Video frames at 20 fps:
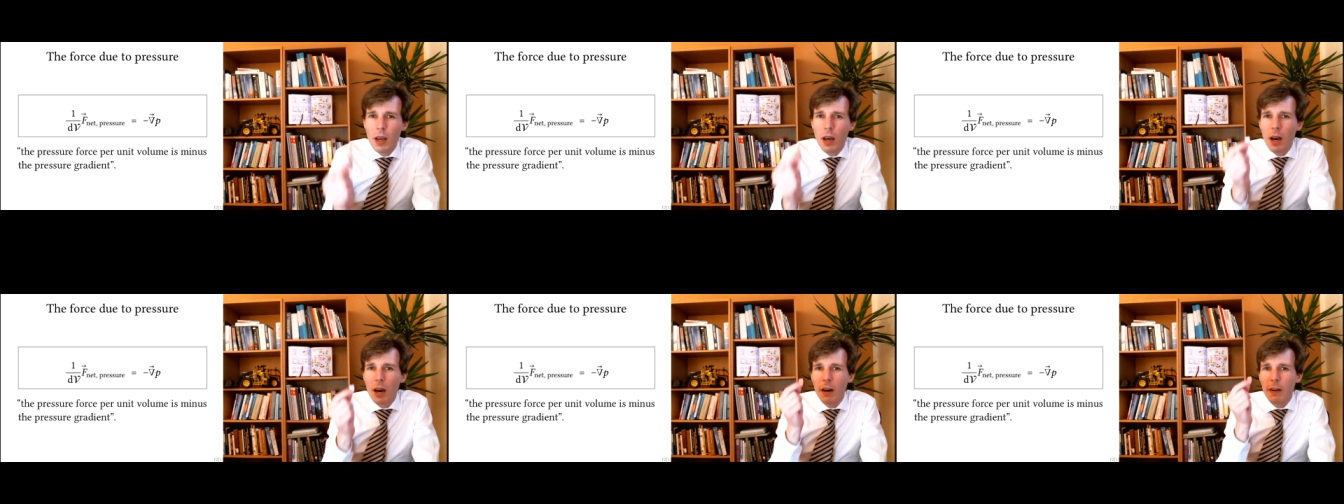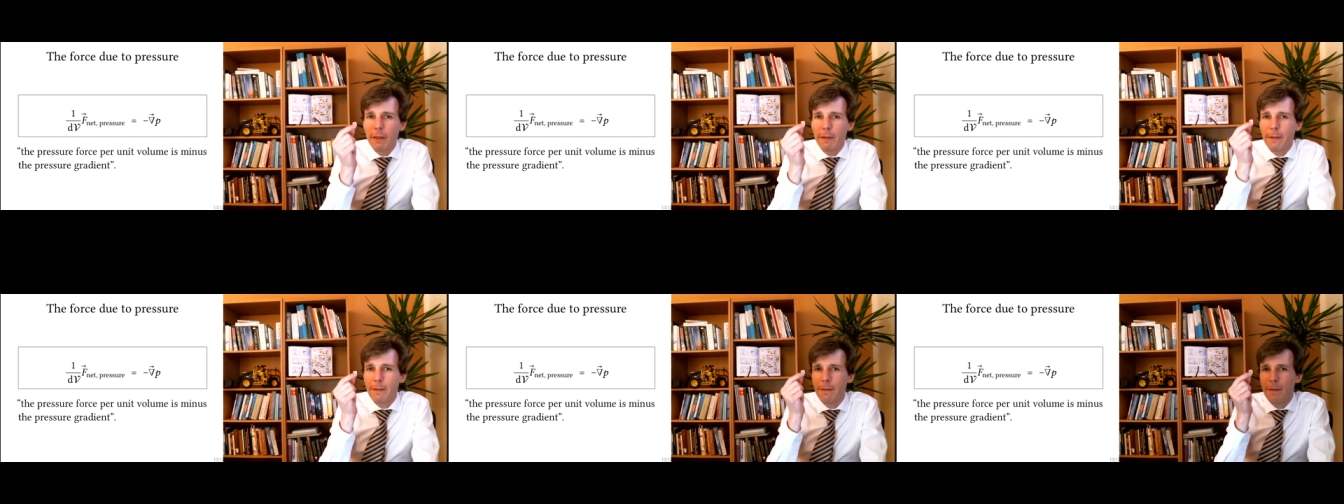a
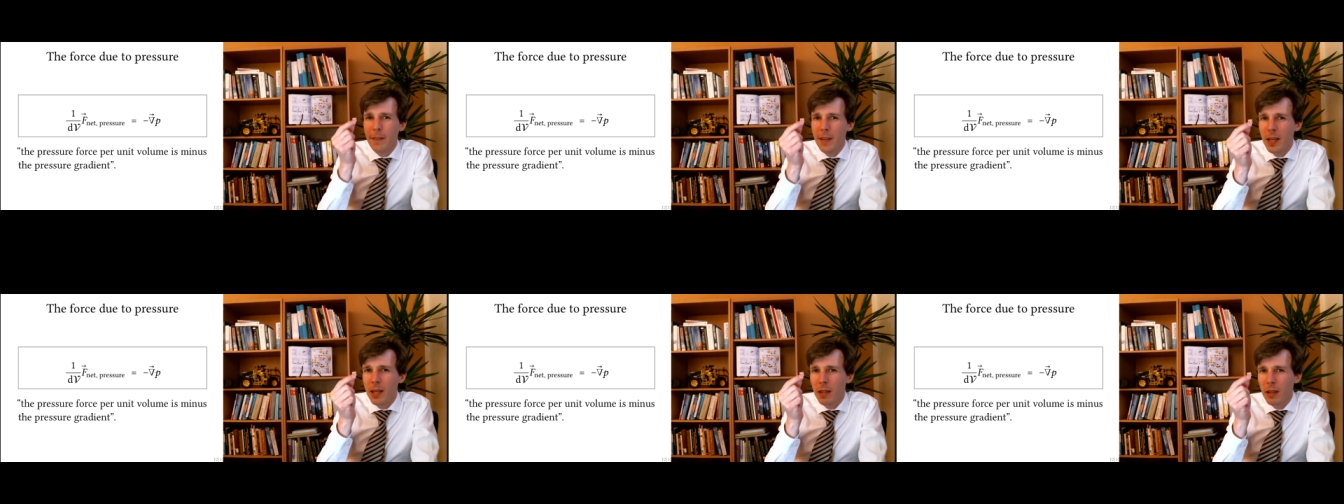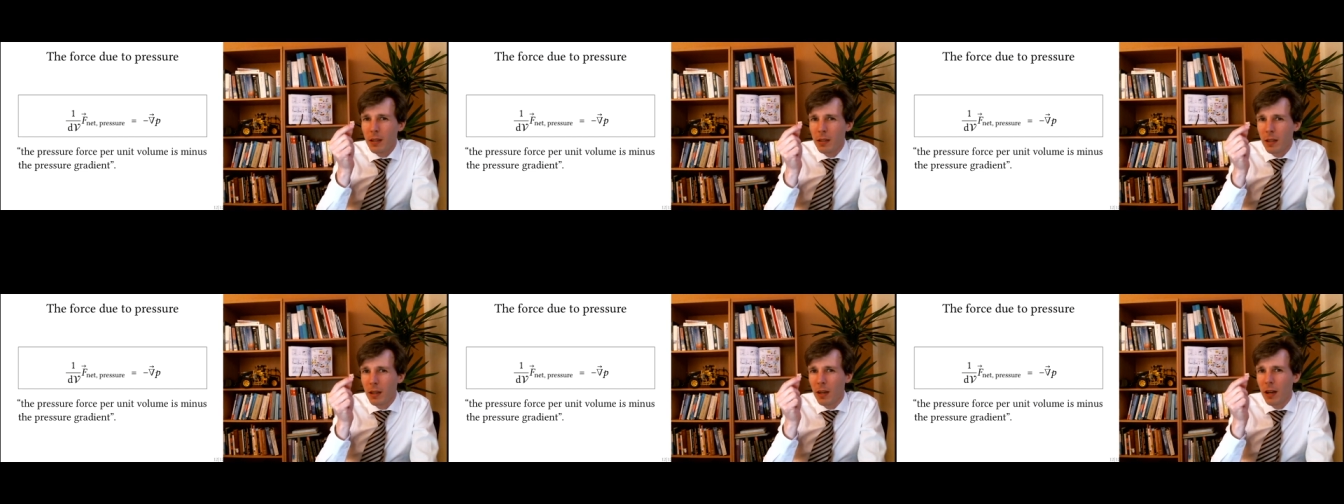
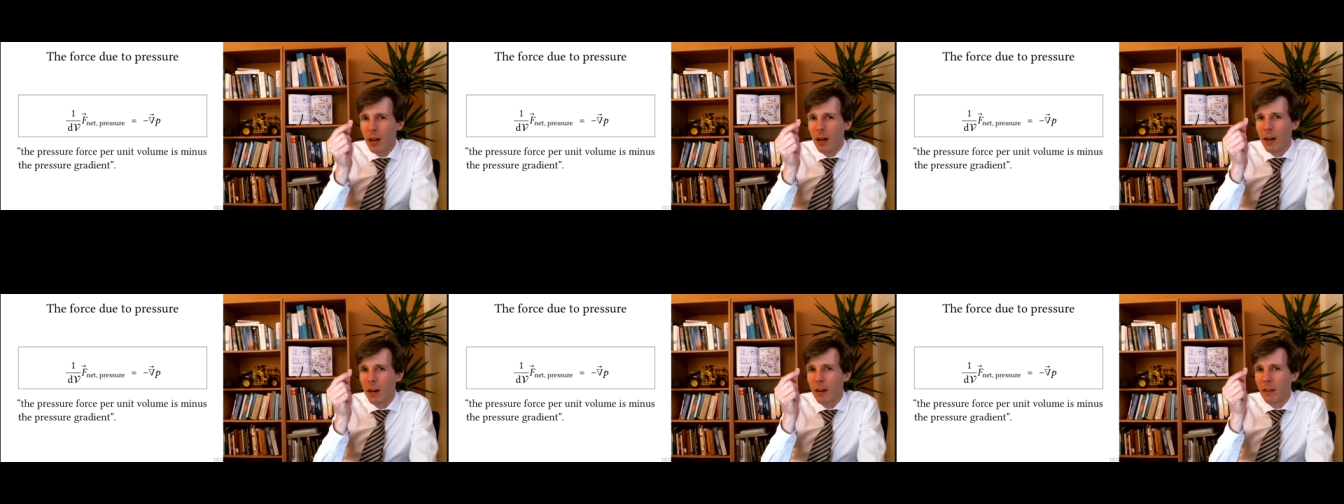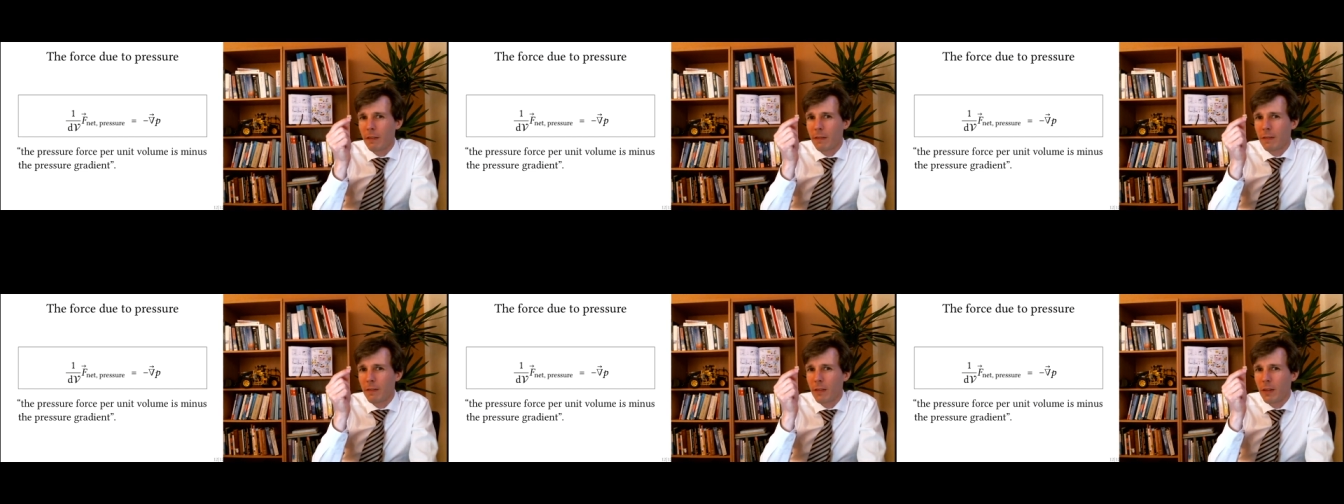field
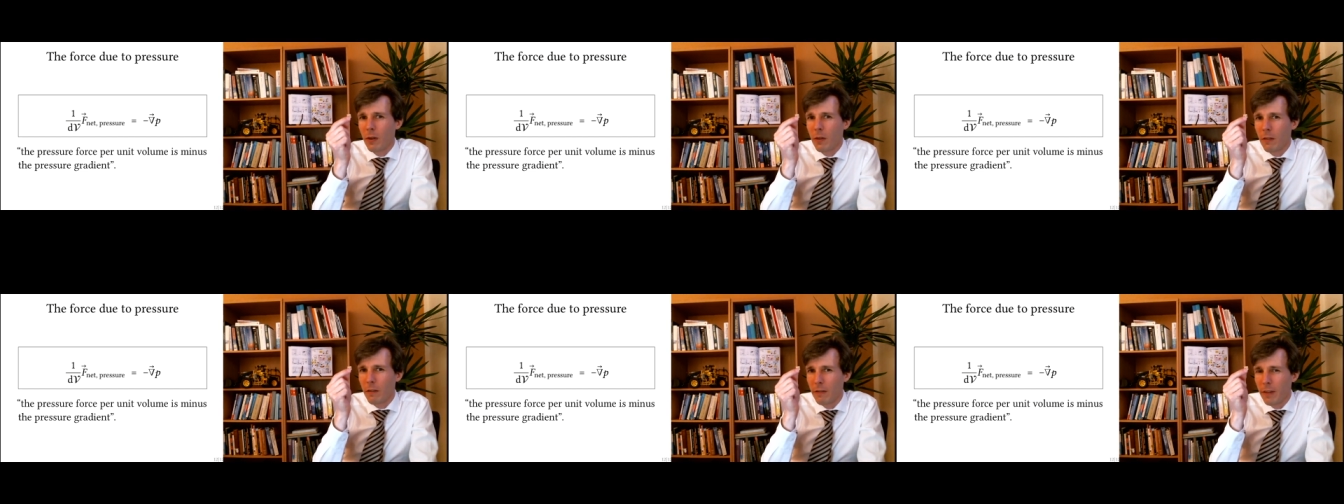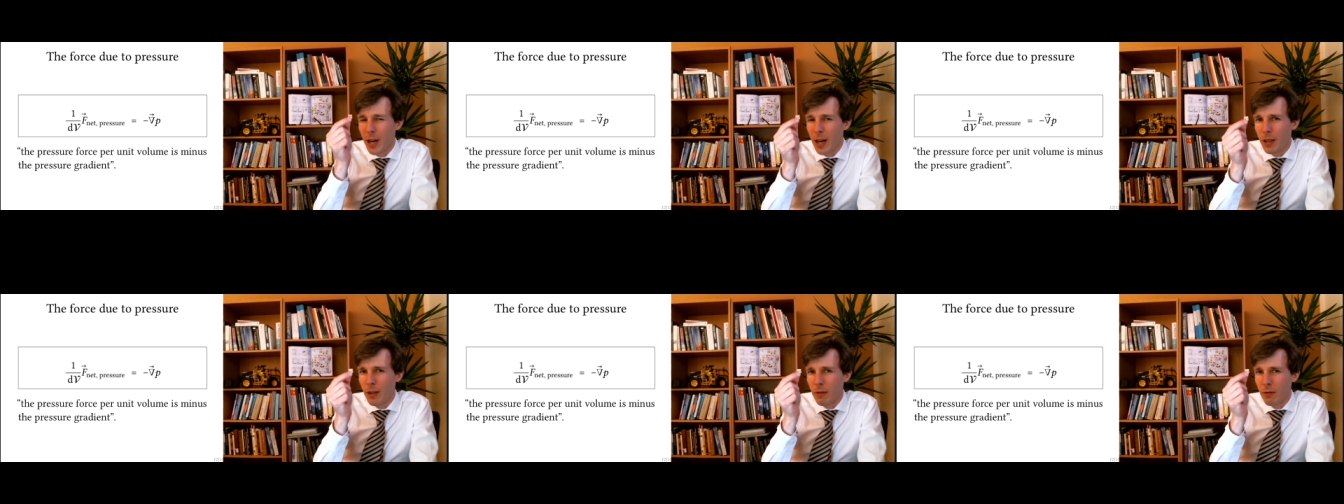of
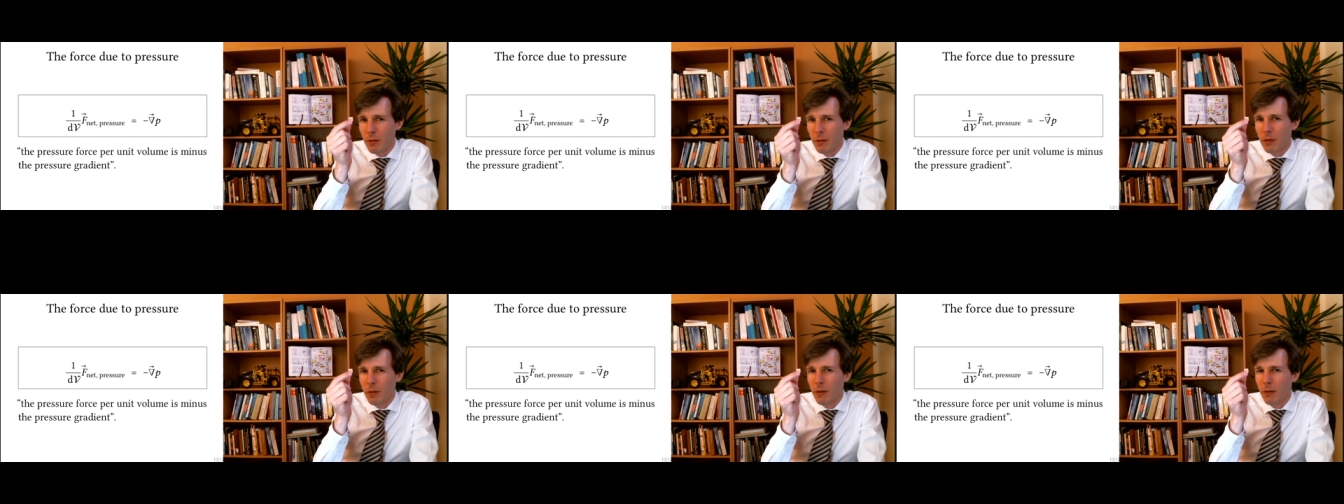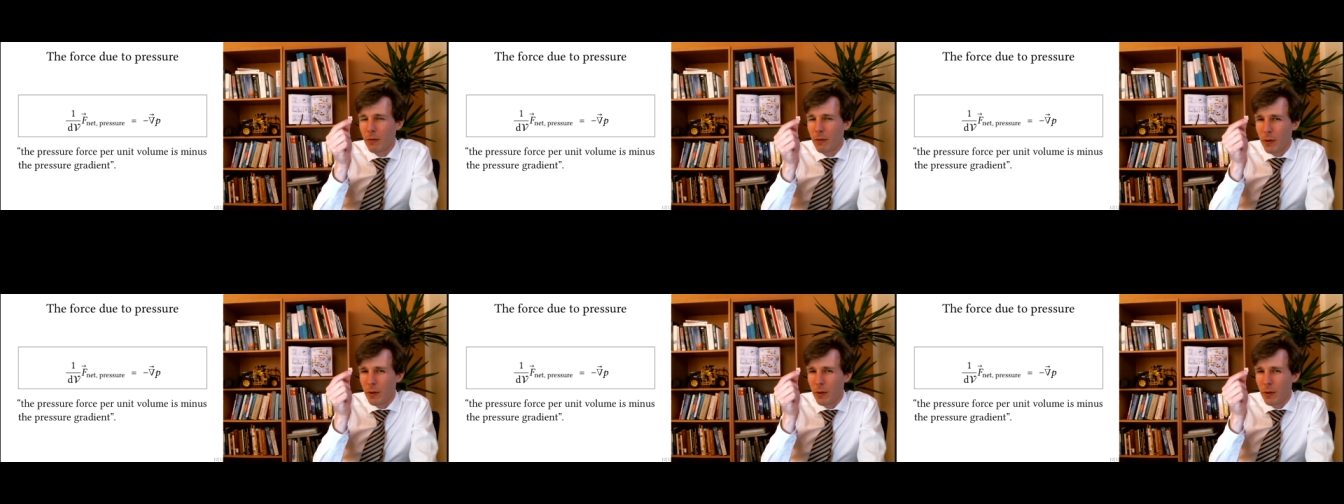values